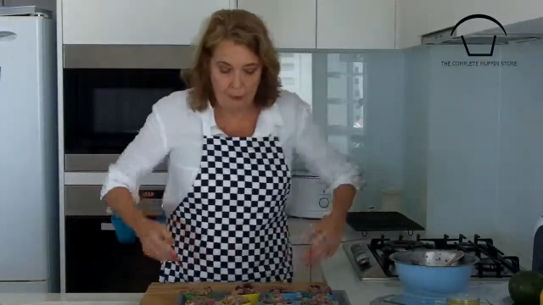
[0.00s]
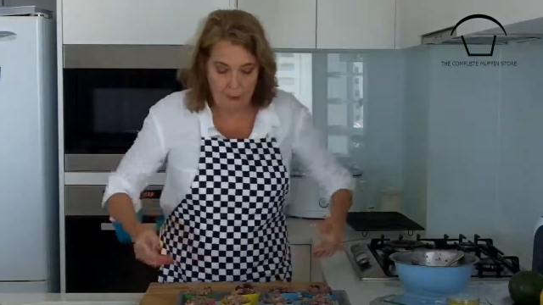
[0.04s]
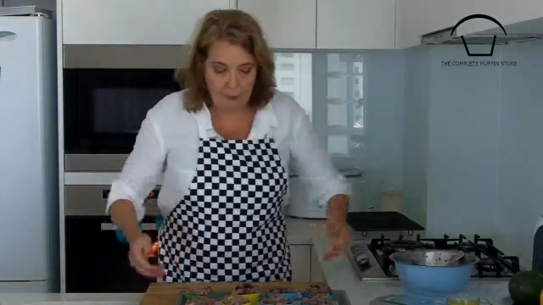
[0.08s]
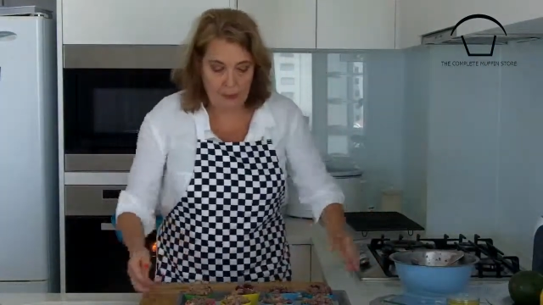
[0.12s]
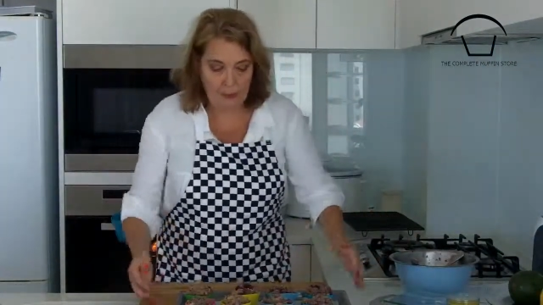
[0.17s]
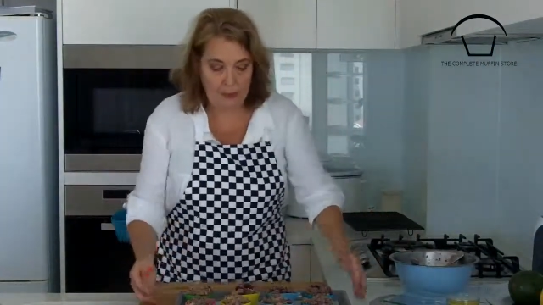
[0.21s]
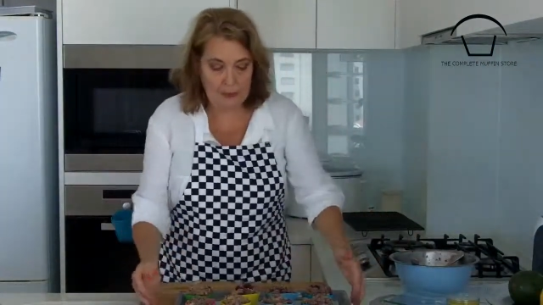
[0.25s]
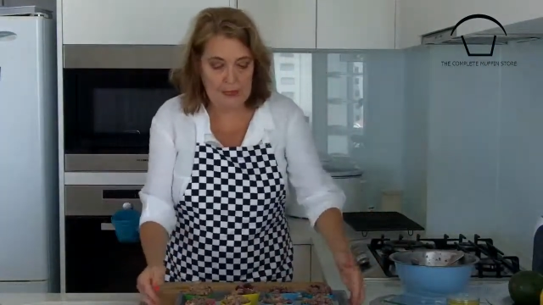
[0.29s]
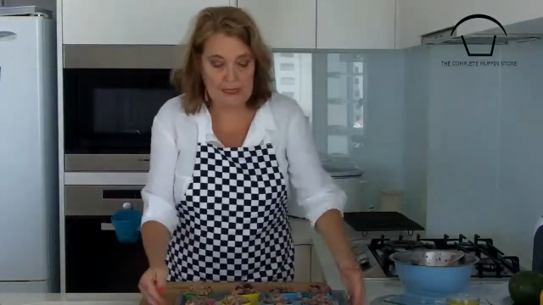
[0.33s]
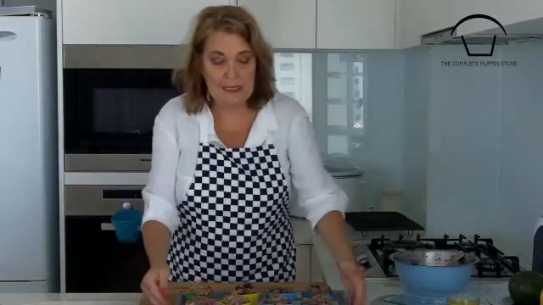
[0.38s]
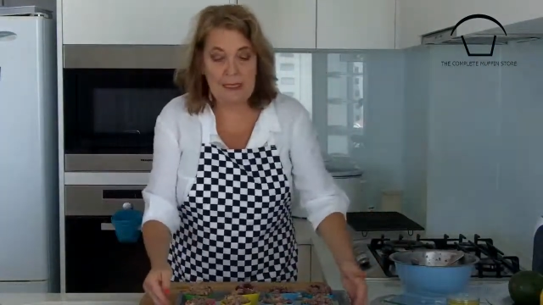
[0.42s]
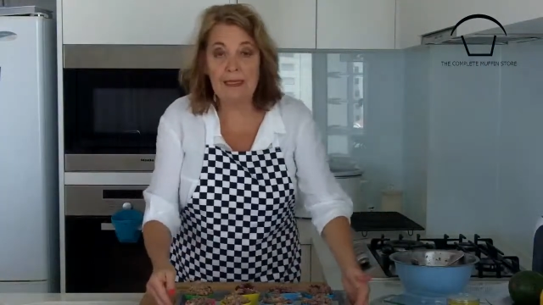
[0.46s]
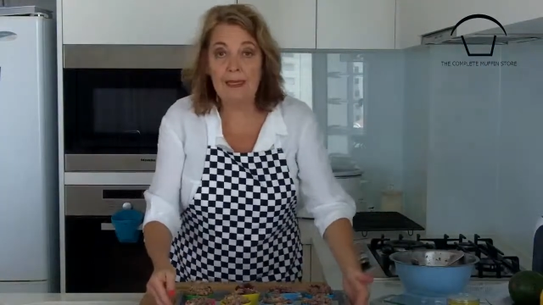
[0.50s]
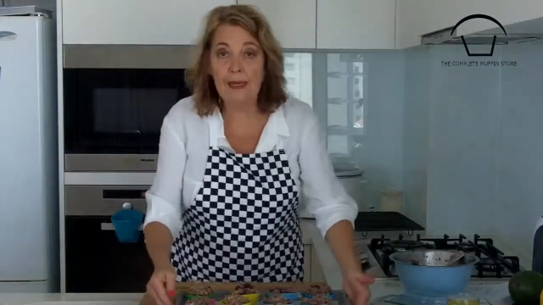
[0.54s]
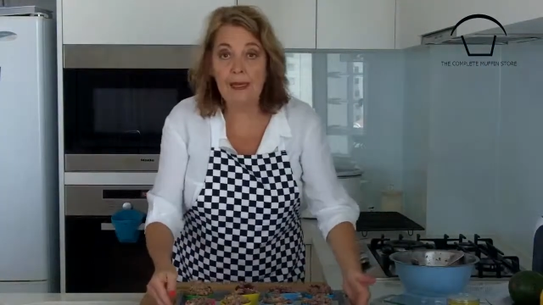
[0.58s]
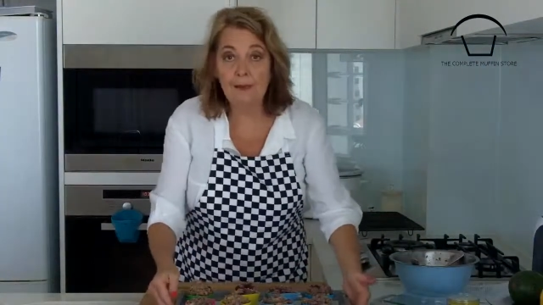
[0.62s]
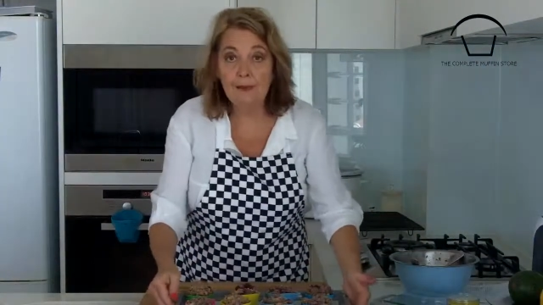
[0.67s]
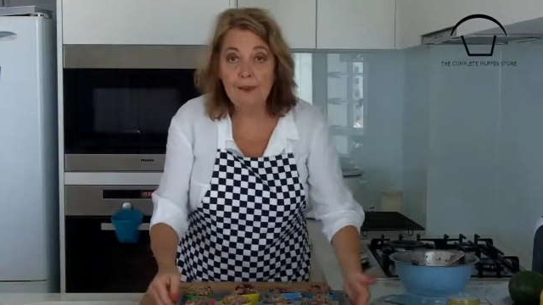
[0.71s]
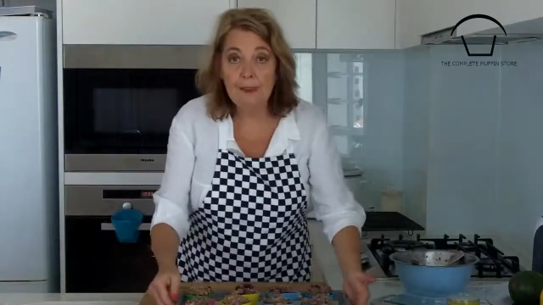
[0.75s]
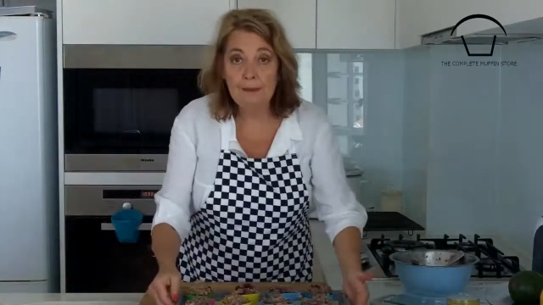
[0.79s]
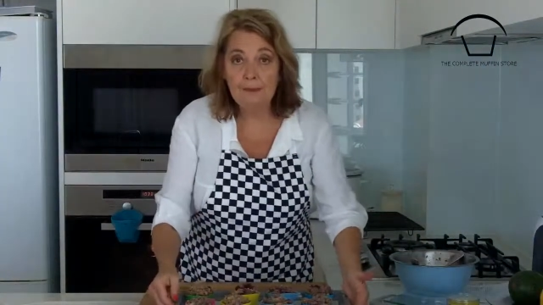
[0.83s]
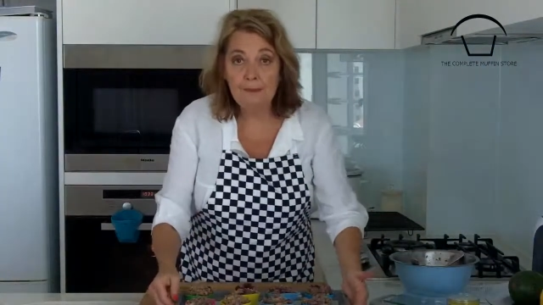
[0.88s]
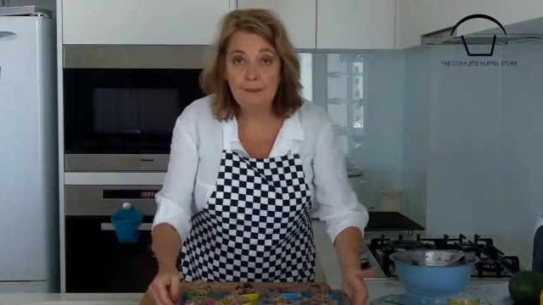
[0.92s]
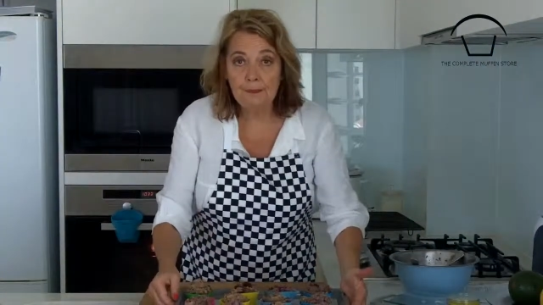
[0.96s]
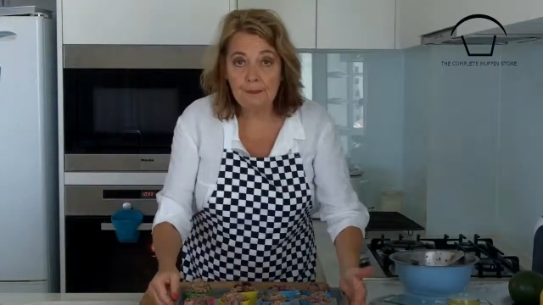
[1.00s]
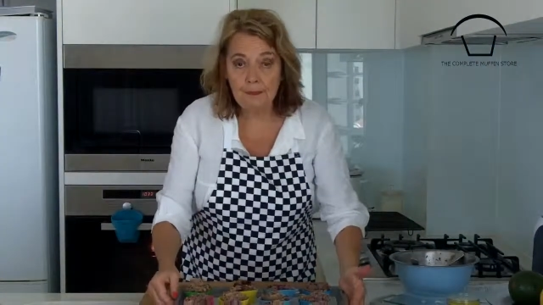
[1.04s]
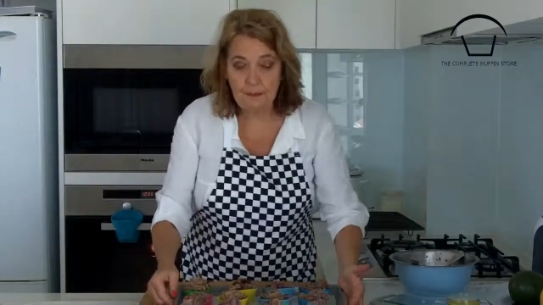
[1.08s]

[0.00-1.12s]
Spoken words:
we'll pop this in the oven,